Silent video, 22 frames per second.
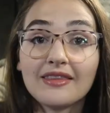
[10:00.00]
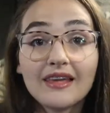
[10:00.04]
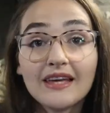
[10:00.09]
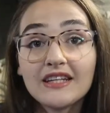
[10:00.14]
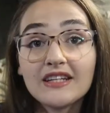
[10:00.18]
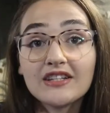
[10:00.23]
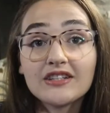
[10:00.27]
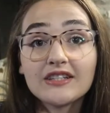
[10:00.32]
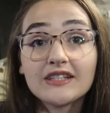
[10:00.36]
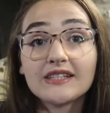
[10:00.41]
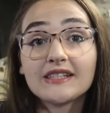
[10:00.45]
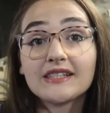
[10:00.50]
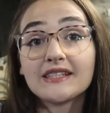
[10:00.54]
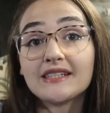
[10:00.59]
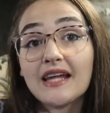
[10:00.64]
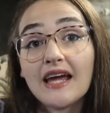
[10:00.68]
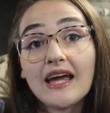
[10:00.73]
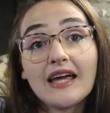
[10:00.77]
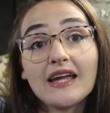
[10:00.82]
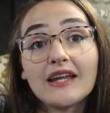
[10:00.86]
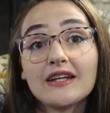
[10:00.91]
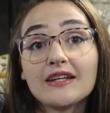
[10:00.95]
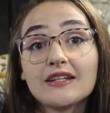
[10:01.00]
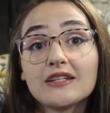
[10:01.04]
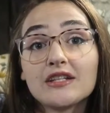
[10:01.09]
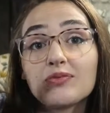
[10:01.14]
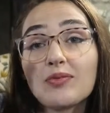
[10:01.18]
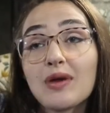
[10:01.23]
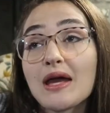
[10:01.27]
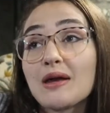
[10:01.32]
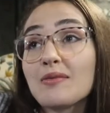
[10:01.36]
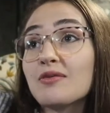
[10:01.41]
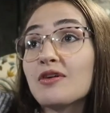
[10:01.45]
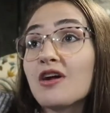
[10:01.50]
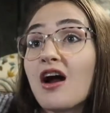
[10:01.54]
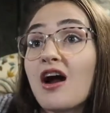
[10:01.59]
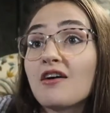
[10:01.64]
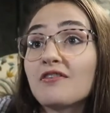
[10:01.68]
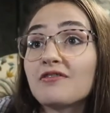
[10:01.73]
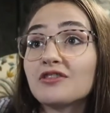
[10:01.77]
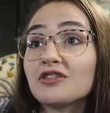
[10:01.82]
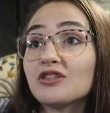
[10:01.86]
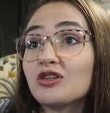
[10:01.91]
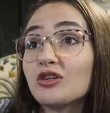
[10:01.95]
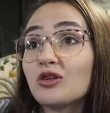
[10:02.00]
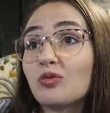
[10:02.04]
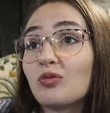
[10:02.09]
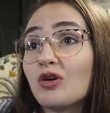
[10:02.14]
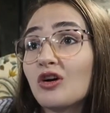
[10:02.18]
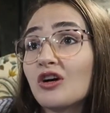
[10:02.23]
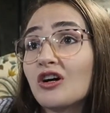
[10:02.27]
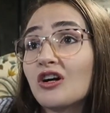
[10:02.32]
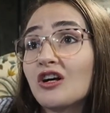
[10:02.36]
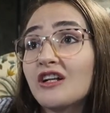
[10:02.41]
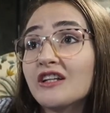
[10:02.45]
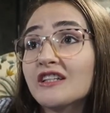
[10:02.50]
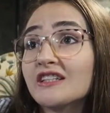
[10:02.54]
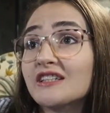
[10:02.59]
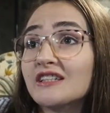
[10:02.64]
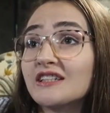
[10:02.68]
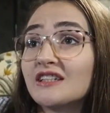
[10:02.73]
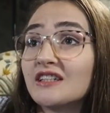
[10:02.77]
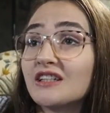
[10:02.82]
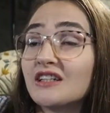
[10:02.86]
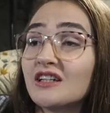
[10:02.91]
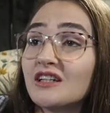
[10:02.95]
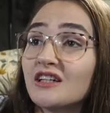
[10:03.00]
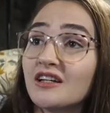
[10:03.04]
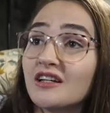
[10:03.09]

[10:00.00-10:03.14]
Then you just send your baby off into the world and